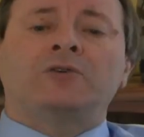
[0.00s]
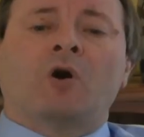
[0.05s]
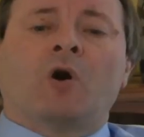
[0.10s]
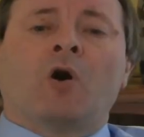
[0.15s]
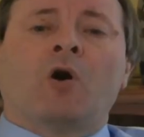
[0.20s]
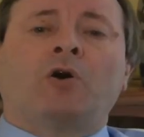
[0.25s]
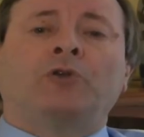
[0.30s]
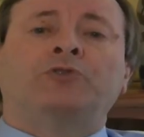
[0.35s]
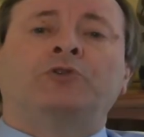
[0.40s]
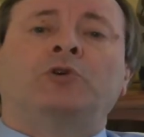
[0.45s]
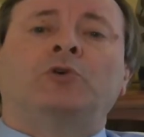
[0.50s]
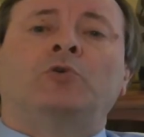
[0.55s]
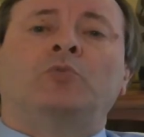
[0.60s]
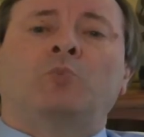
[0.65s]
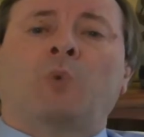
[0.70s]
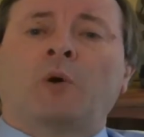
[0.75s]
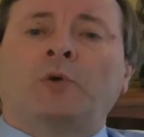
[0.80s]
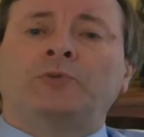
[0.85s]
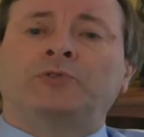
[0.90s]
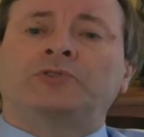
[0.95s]
God
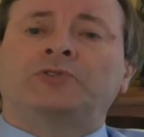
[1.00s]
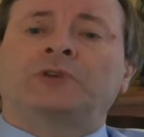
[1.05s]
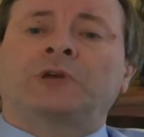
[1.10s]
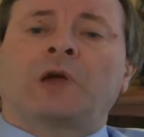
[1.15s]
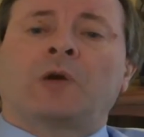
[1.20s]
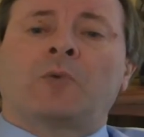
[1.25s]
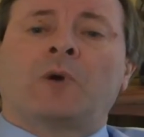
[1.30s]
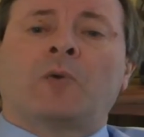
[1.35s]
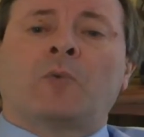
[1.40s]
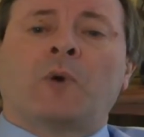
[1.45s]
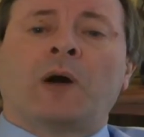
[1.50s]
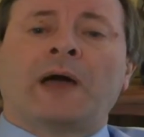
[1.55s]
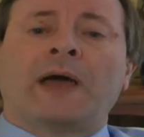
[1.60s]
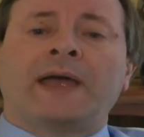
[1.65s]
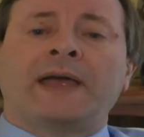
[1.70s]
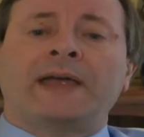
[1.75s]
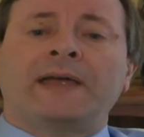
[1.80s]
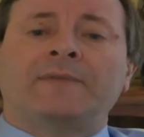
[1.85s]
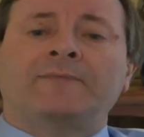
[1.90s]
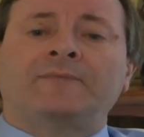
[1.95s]
Won't Go
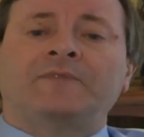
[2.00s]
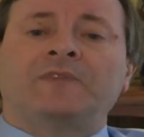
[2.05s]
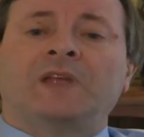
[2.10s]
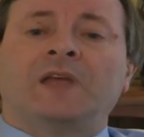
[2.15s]
Away.